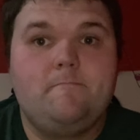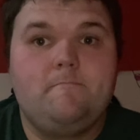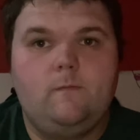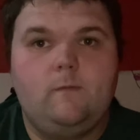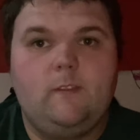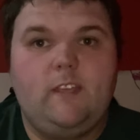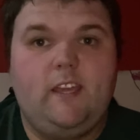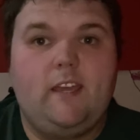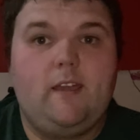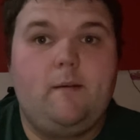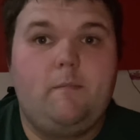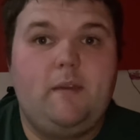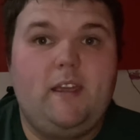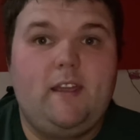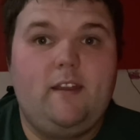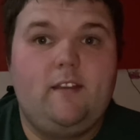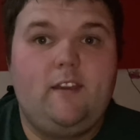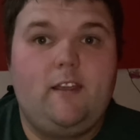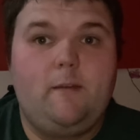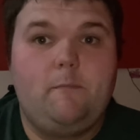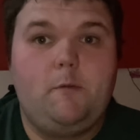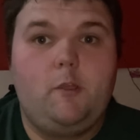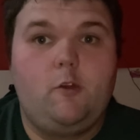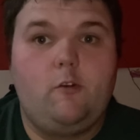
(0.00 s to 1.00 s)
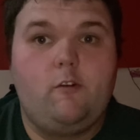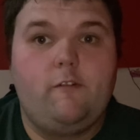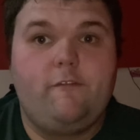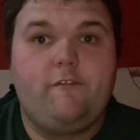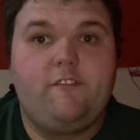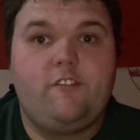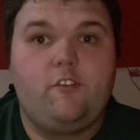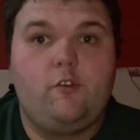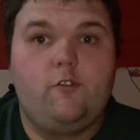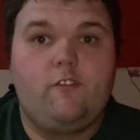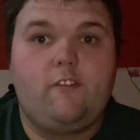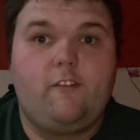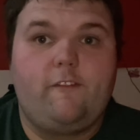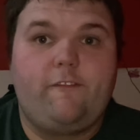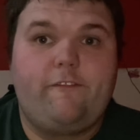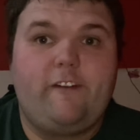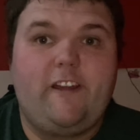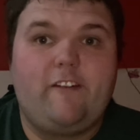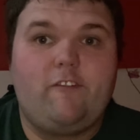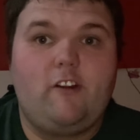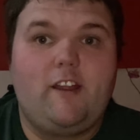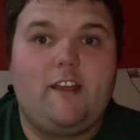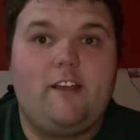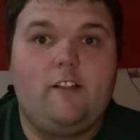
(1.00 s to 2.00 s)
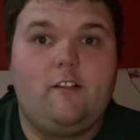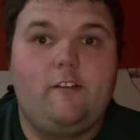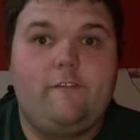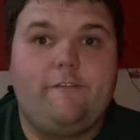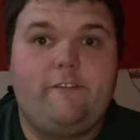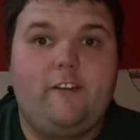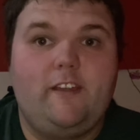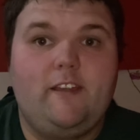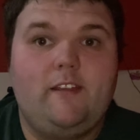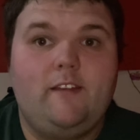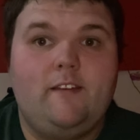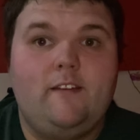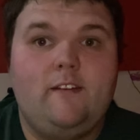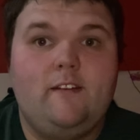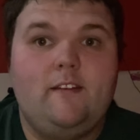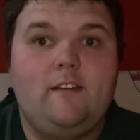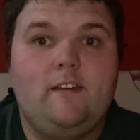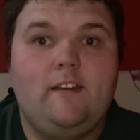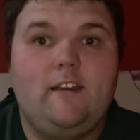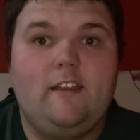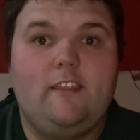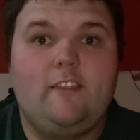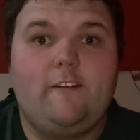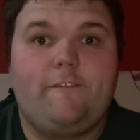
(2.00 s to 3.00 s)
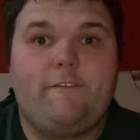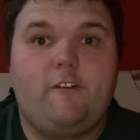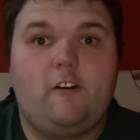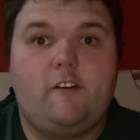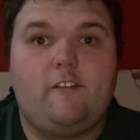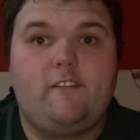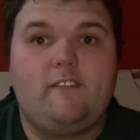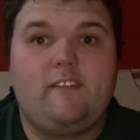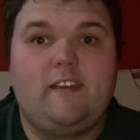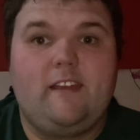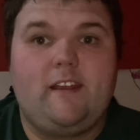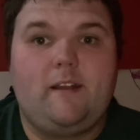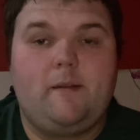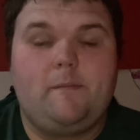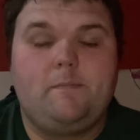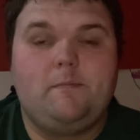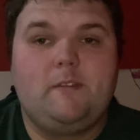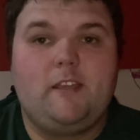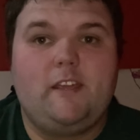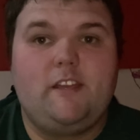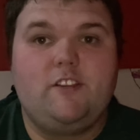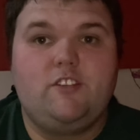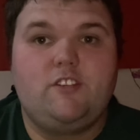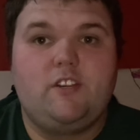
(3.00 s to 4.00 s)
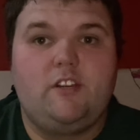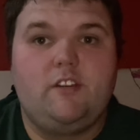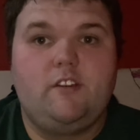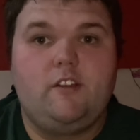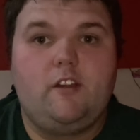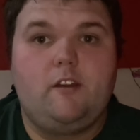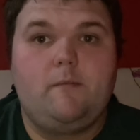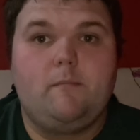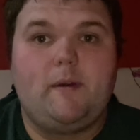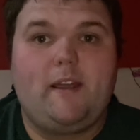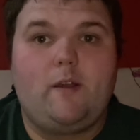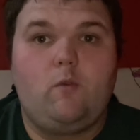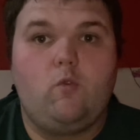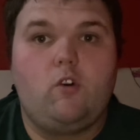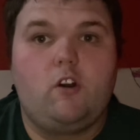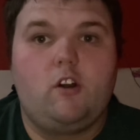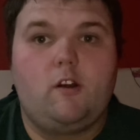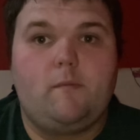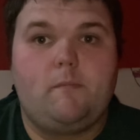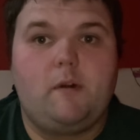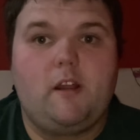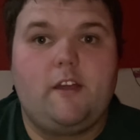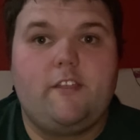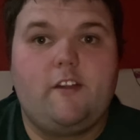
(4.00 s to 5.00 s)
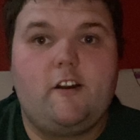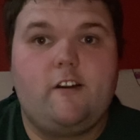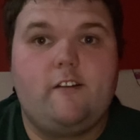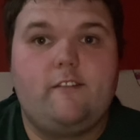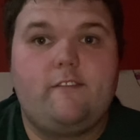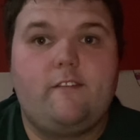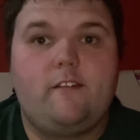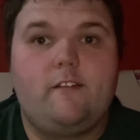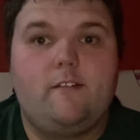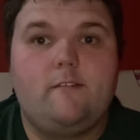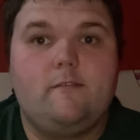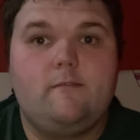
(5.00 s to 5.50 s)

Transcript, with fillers: The animated debut of Seuss's favorite elephant, and the first adaptation done by Warner Brothers,